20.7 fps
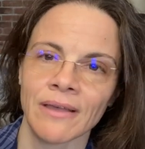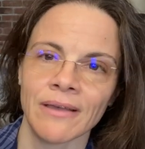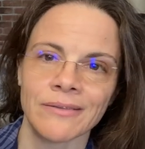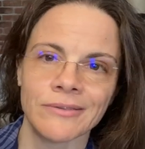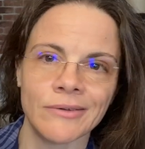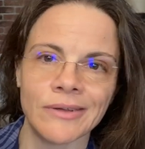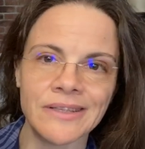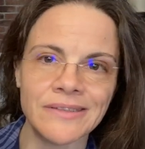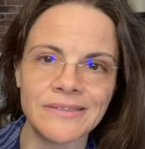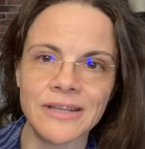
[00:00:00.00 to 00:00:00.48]

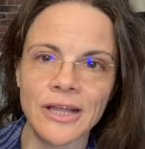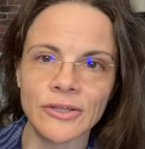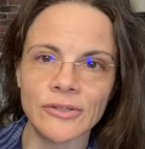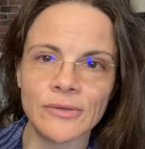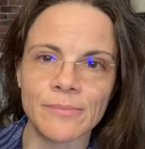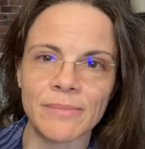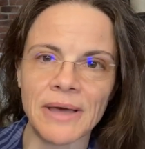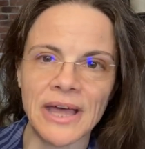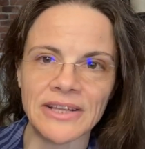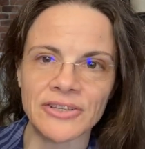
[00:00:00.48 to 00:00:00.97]
So it's not
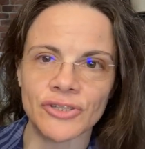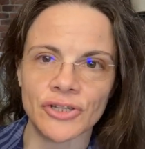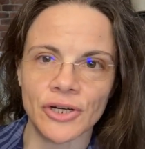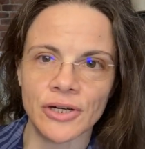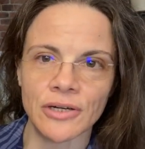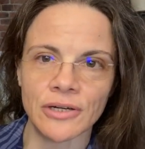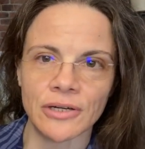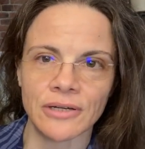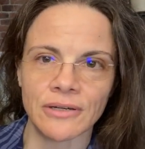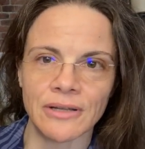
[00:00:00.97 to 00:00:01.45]
a bad
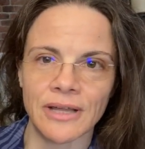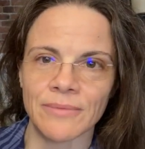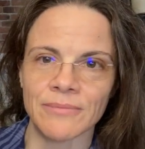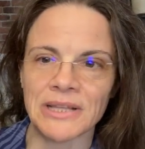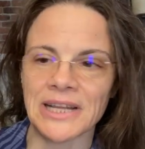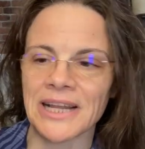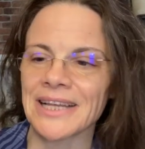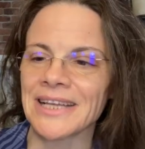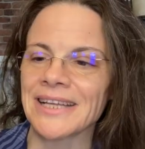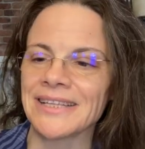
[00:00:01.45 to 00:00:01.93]
jar. I
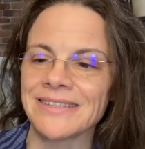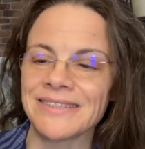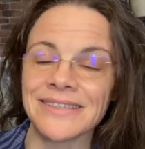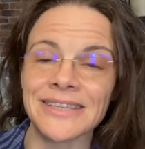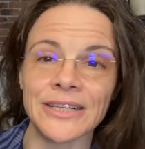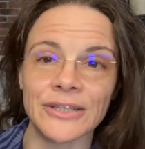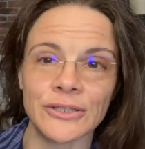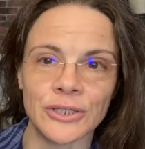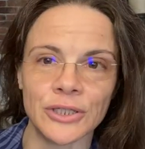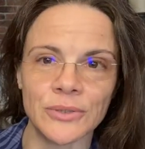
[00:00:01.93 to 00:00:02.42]
mean, I can
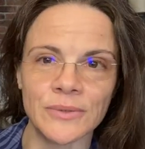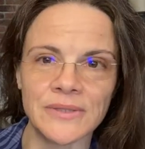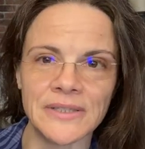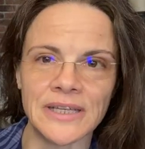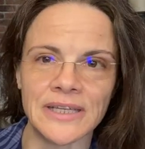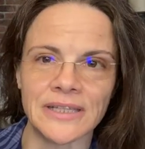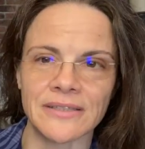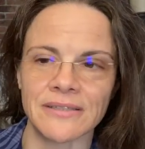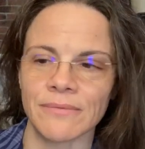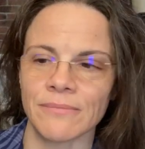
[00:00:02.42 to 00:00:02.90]
still use
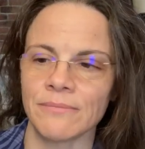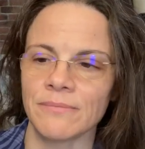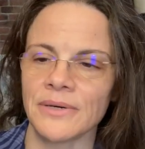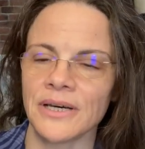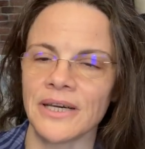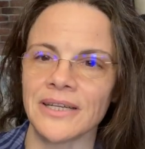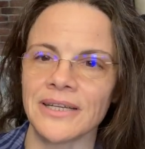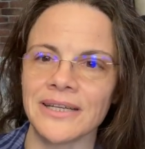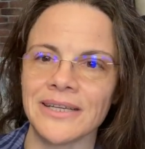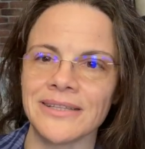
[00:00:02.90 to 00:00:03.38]
it,
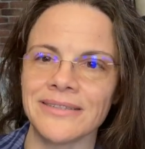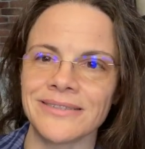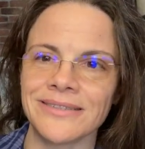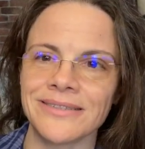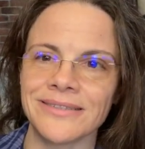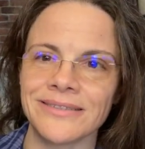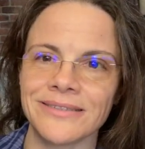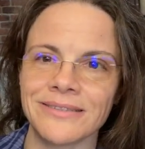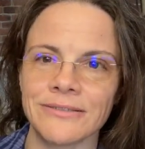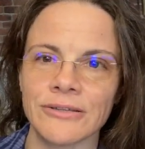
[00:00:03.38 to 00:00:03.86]
but
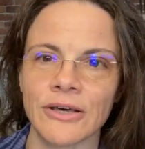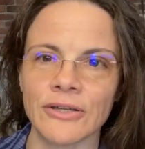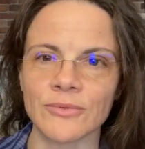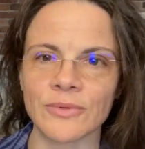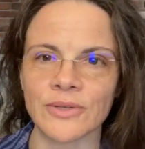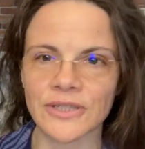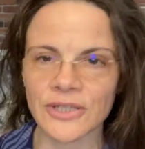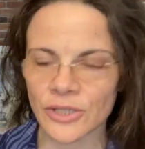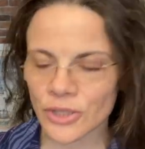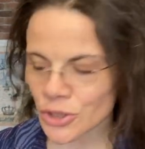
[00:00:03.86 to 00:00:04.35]
it's not
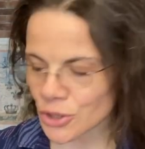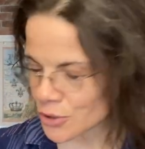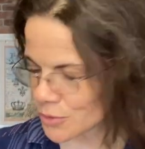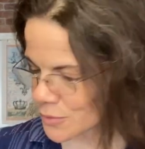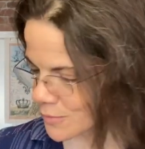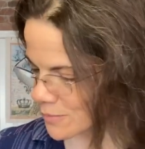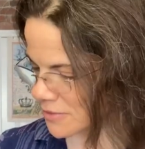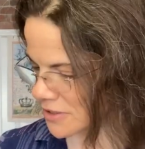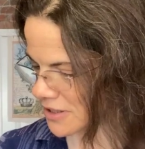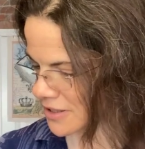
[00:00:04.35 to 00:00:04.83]
what it
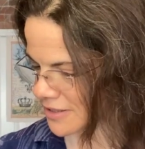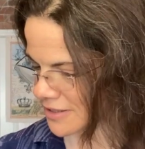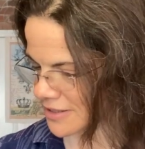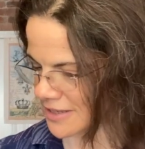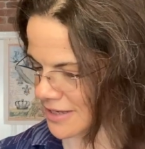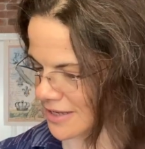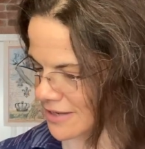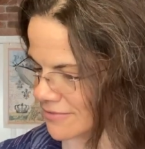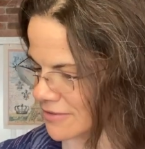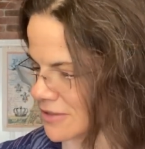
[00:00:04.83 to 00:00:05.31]
should be. And
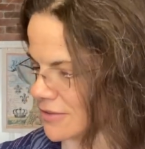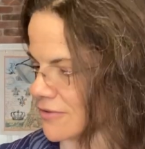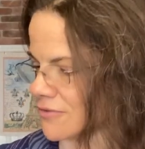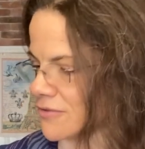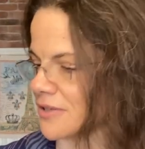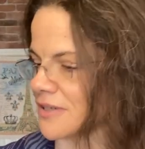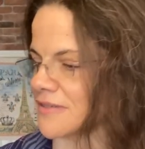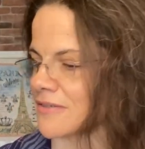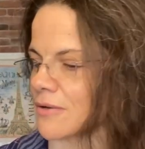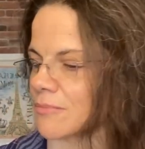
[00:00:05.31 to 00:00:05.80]
I have
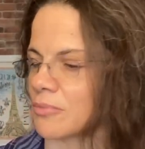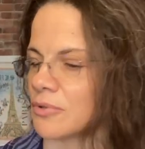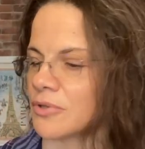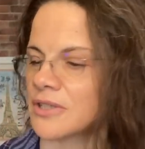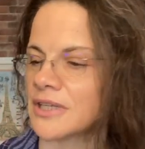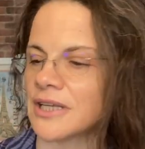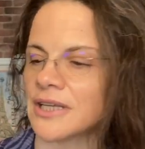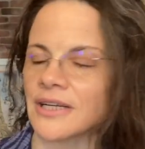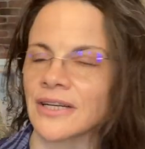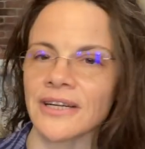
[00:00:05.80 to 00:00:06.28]
another example
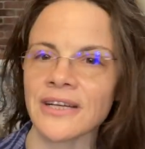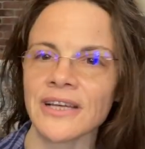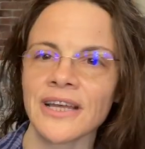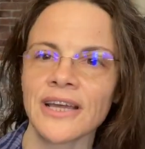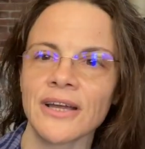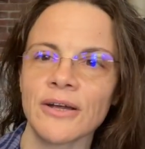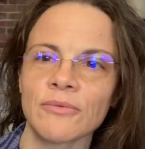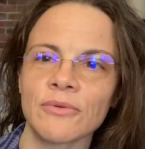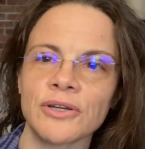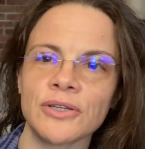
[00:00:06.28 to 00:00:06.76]
here
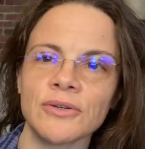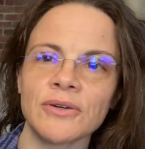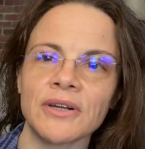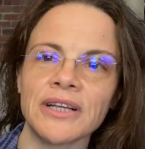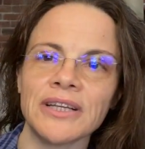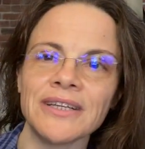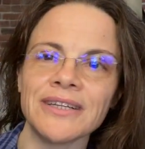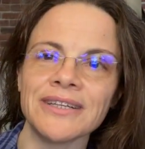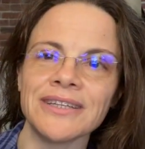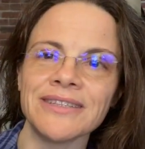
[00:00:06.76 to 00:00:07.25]
where you
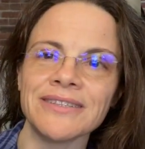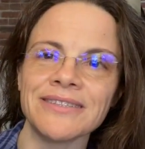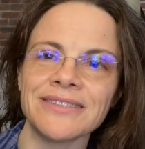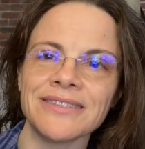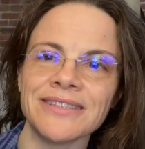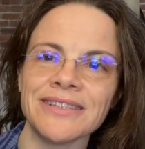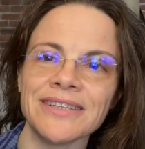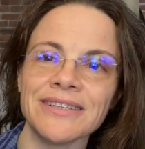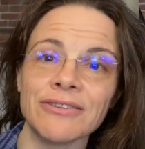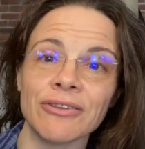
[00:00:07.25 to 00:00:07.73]
clearly
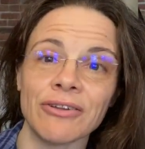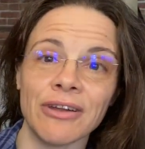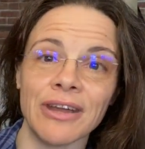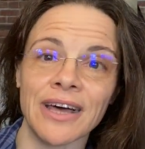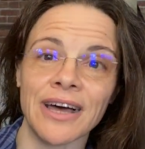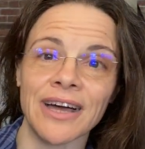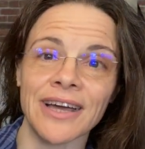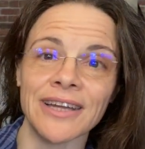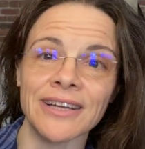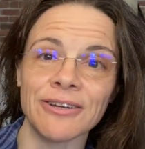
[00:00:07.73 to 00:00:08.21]
see the
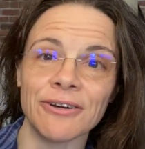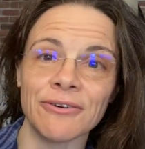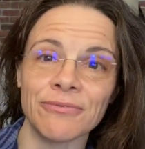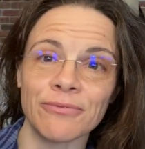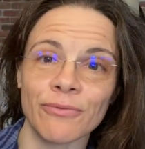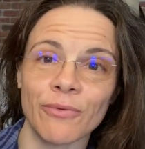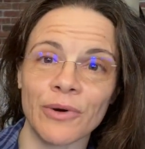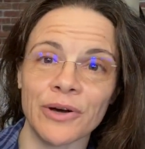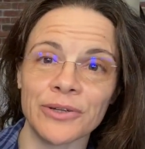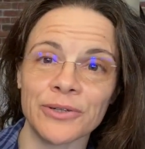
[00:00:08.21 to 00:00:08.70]
line
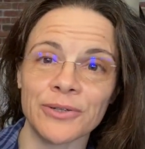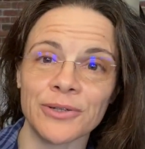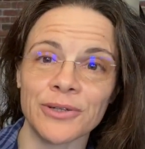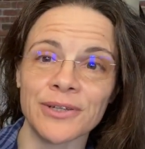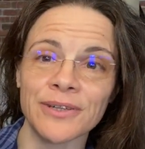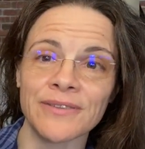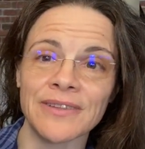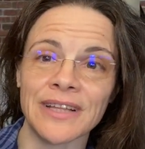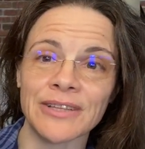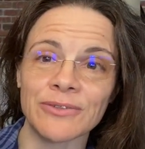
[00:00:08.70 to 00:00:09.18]
of
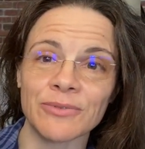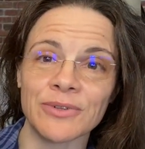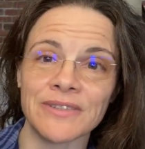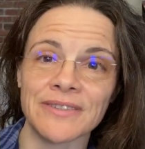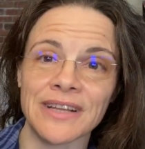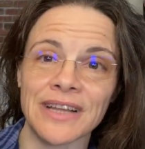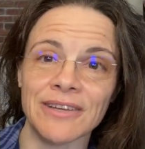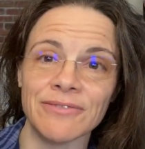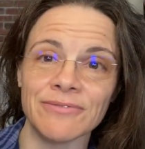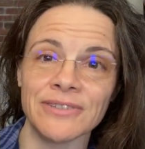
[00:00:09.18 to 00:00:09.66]
water that was
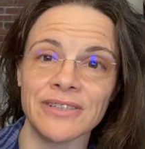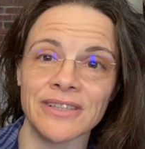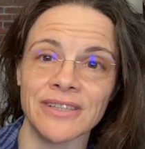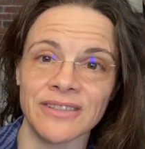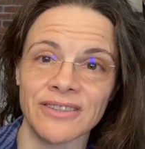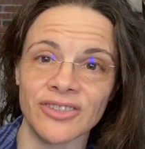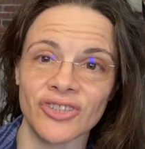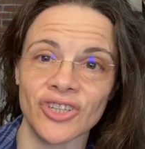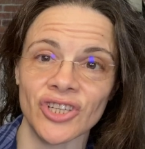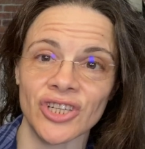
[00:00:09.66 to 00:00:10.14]
left
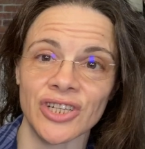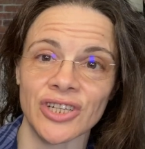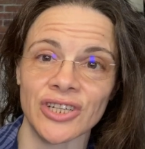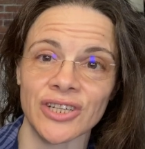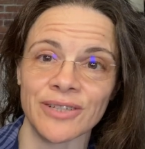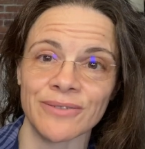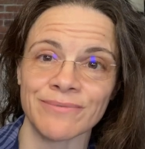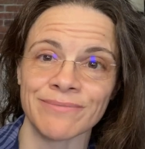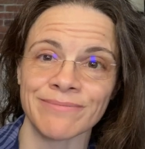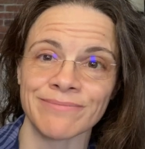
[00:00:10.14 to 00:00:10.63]
in the jar.